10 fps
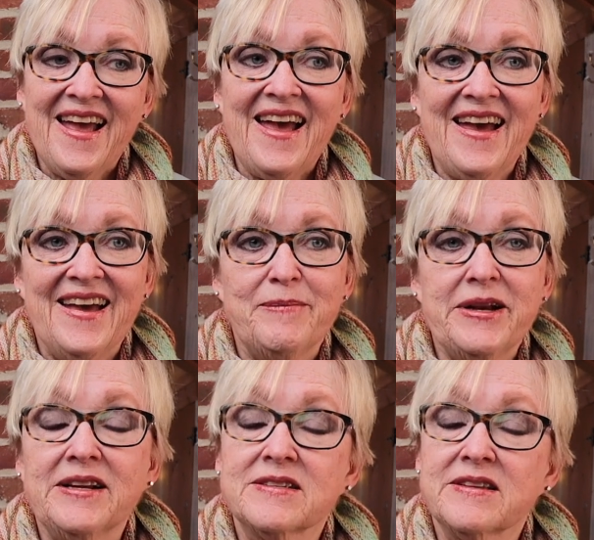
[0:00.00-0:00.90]
And
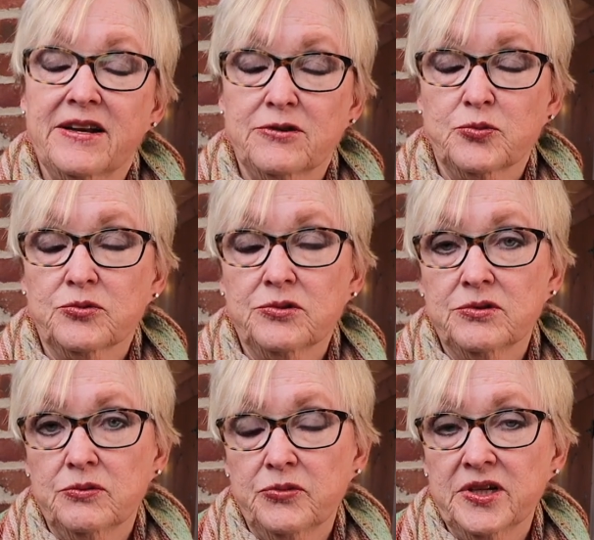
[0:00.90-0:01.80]
many designers will
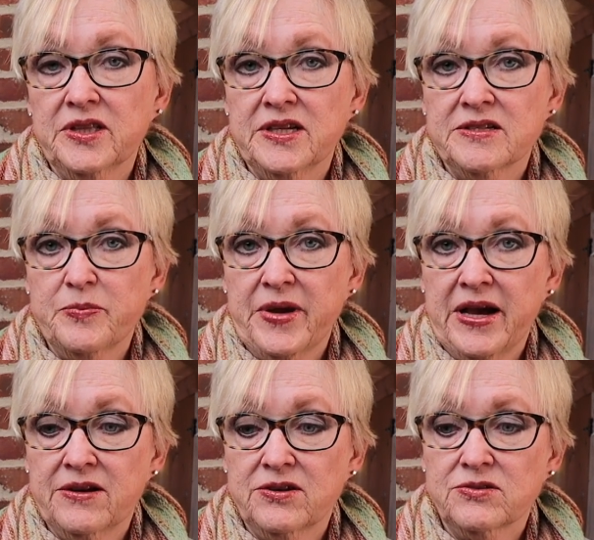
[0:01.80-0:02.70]
release
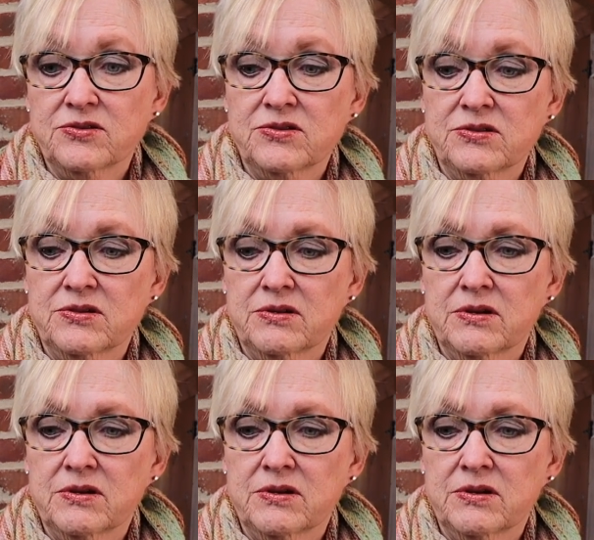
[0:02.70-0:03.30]
patterns